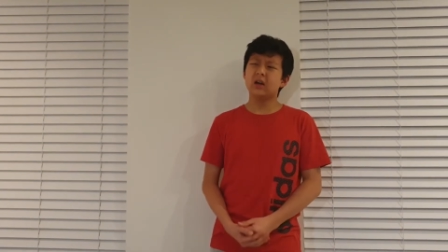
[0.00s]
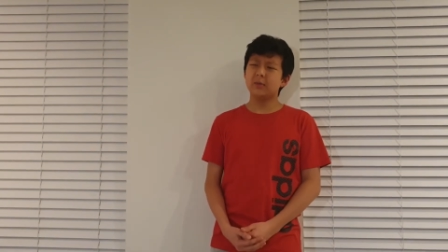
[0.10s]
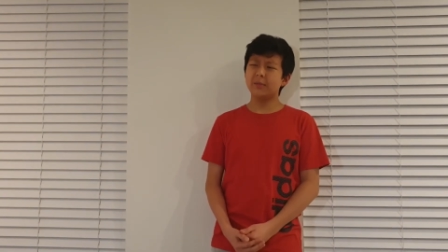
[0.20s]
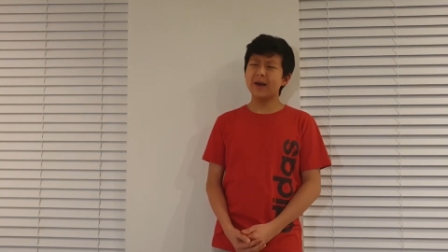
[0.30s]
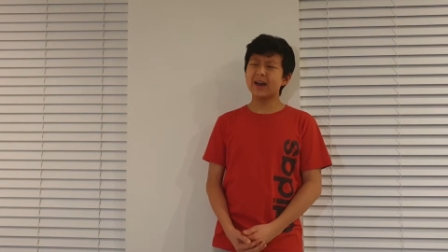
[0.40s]

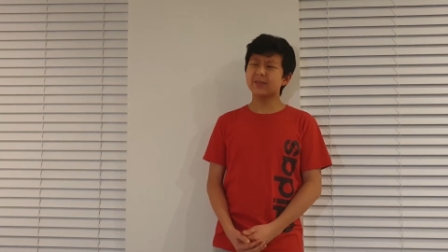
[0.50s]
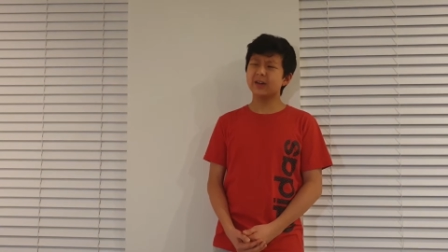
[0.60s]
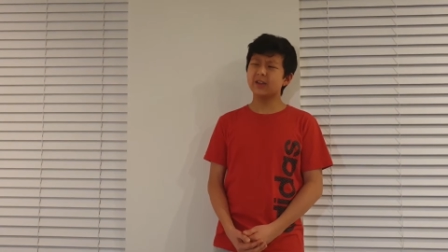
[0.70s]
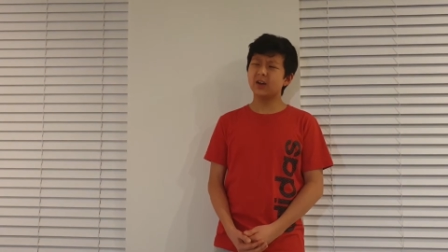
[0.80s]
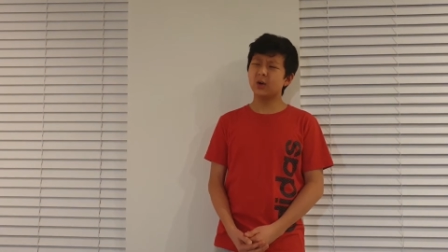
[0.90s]
But back
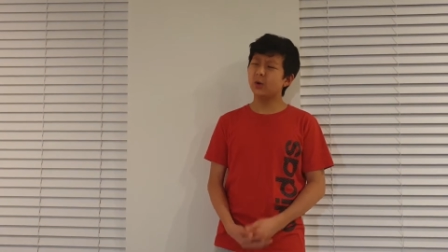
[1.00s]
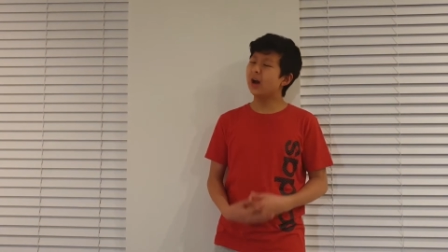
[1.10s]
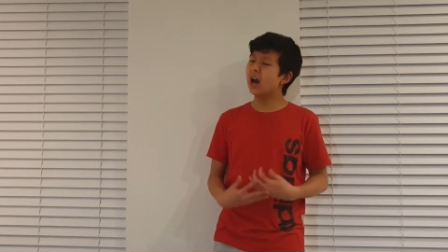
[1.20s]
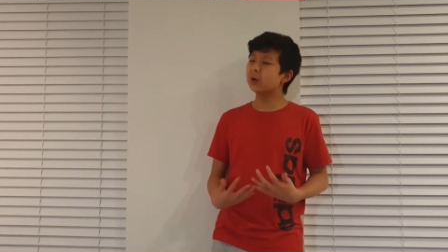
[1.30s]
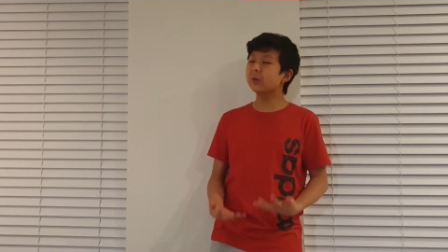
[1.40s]
then, though,
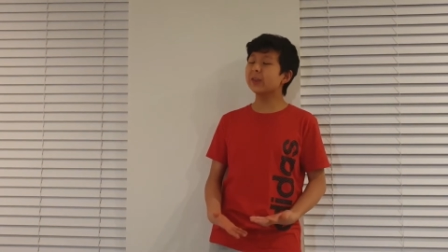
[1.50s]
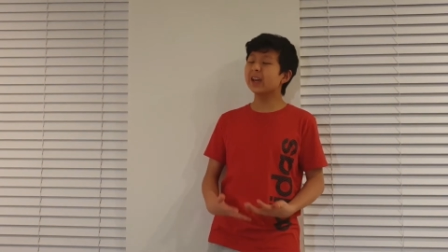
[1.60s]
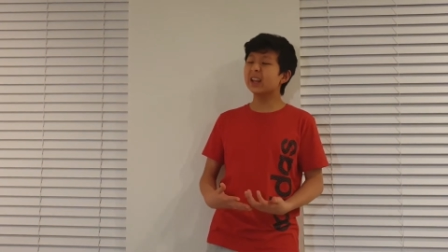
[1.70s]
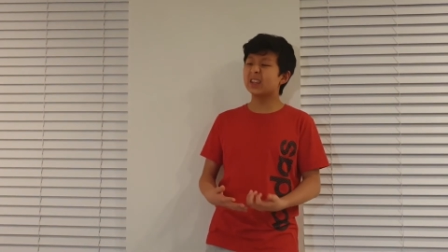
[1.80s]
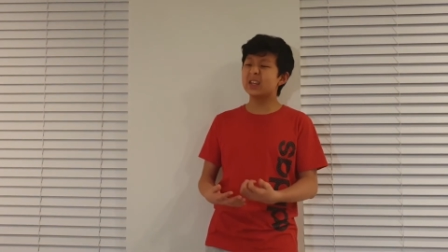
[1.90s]
they
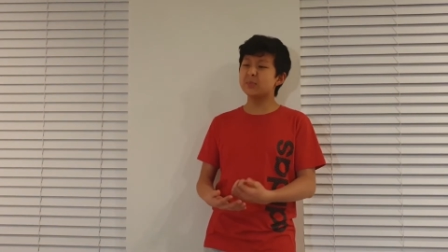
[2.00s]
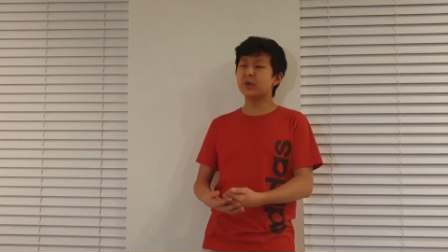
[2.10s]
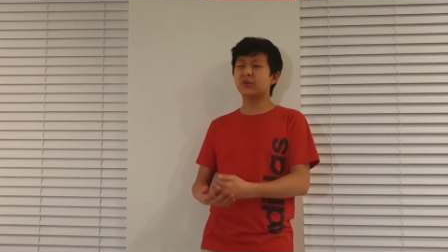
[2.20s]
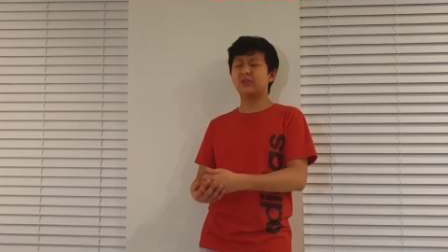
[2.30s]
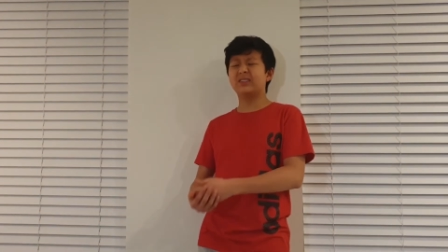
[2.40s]
had a deep
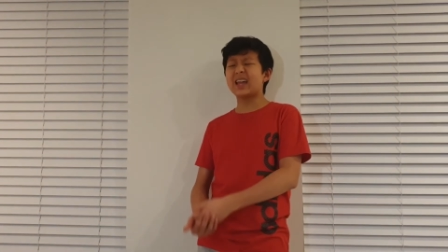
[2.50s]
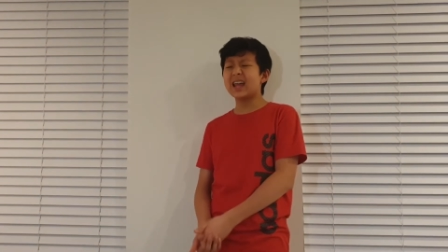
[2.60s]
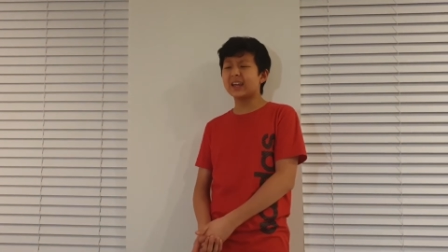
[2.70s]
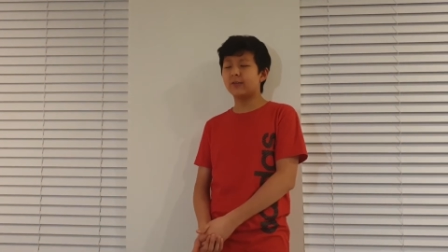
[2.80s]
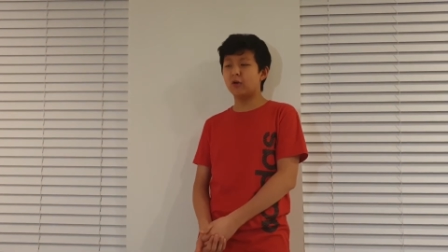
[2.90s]

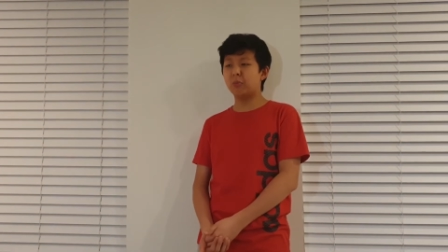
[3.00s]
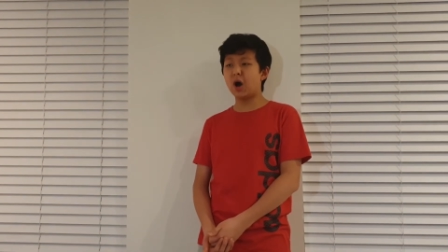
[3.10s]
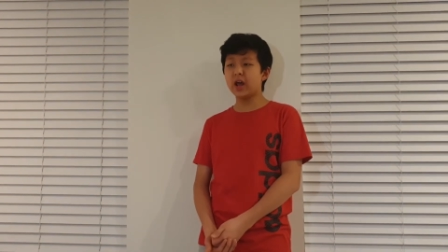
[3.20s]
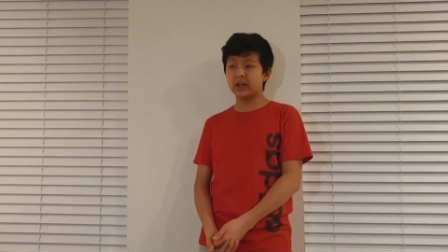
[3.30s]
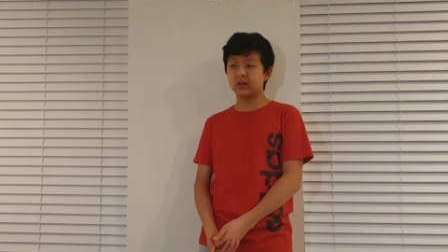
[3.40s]
understanding of
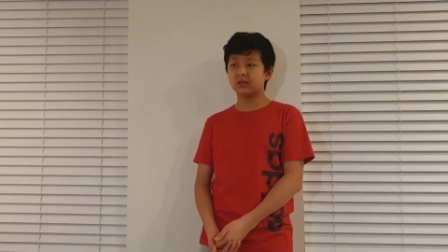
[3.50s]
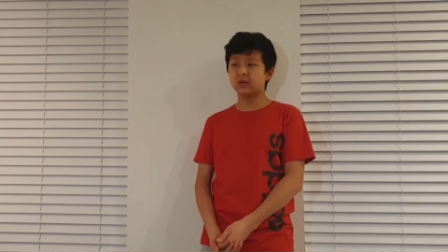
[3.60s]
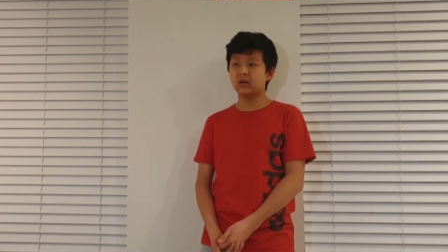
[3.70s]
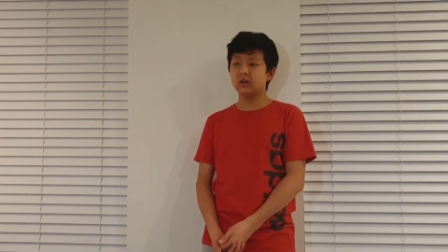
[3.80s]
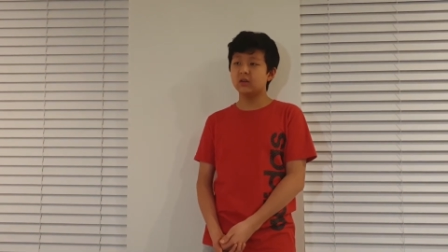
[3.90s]
robotics.
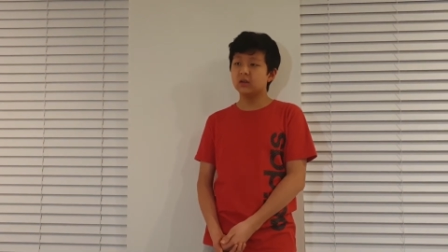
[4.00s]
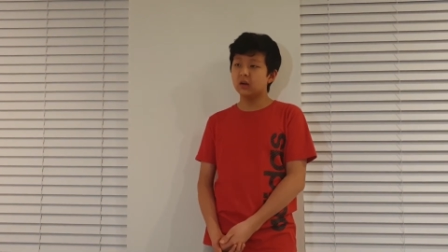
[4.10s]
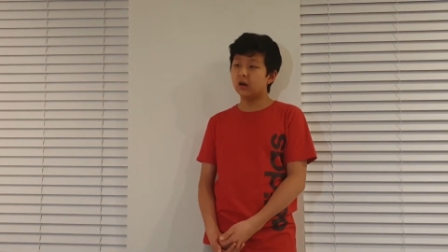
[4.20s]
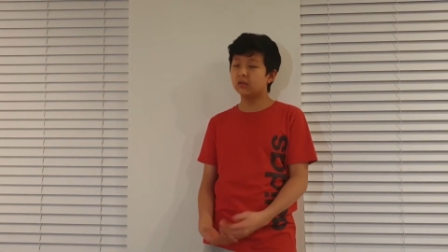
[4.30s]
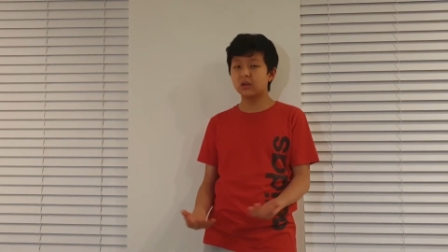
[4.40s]

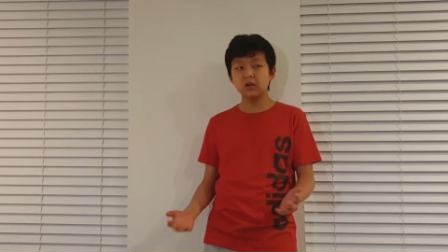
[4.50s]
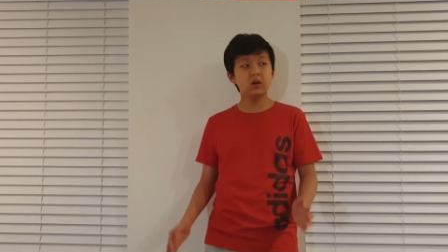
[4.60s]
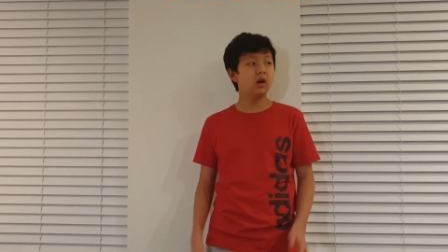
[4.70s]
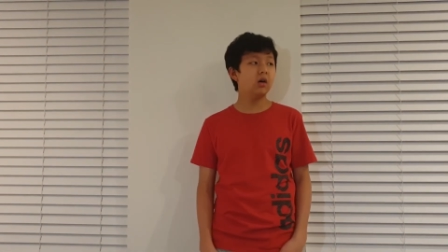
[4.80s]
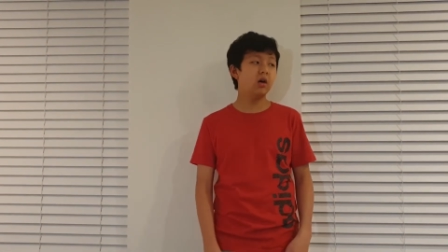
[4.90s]
I was like, you
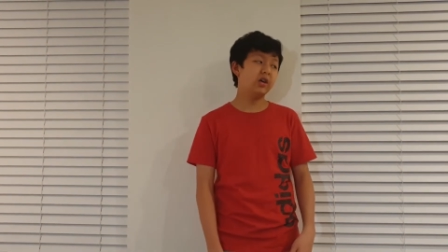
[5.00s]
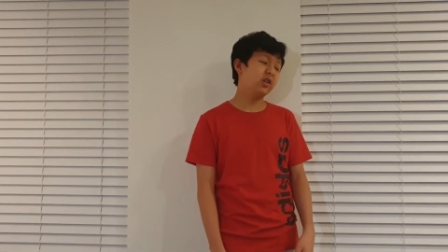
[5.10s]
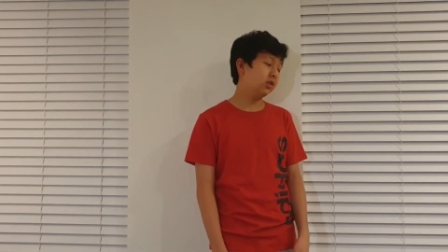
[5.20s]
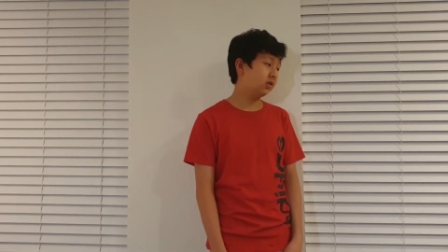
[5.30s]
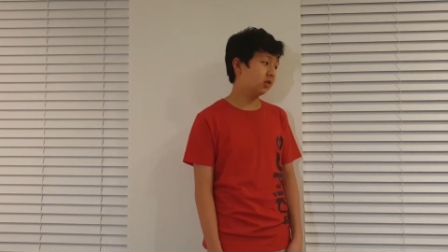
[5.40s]
know, like
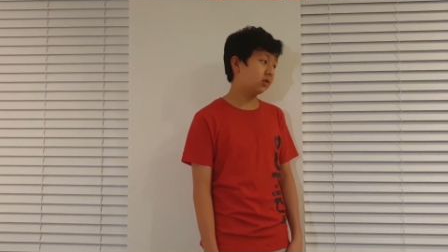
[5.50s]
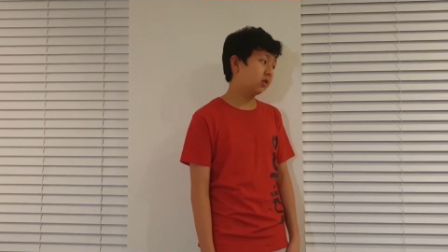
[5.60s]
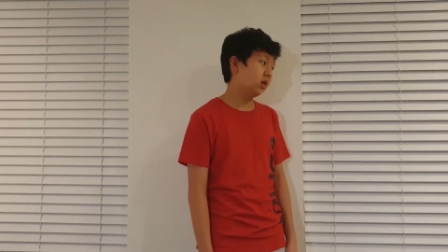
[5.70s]
it's just